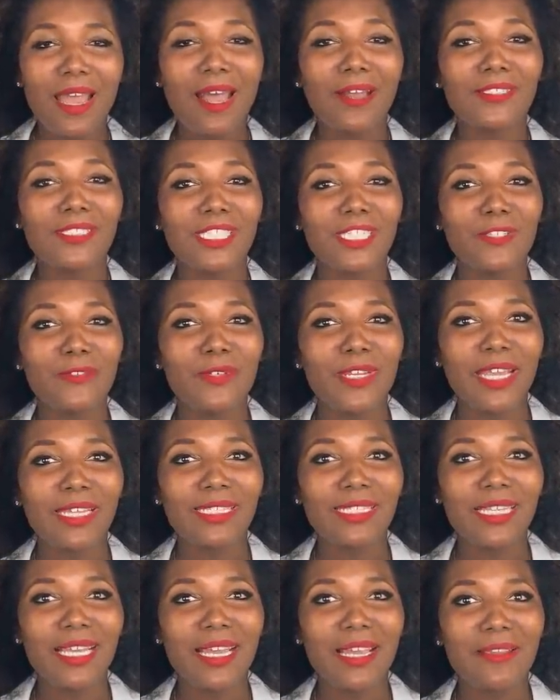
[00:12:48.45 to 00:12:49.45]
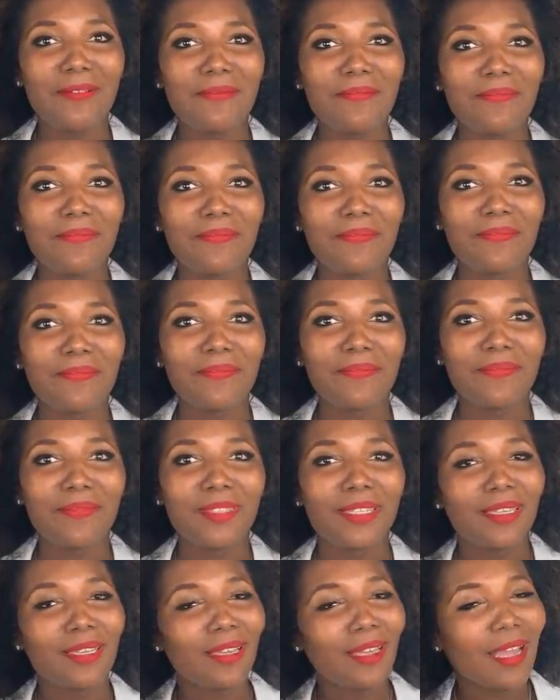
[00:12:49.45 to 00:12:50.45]
I'll see you next time.
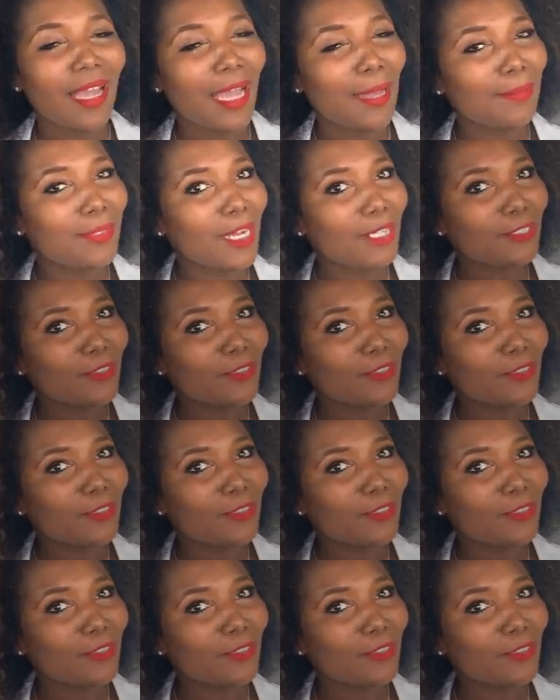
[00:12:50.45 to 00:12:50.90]
I'm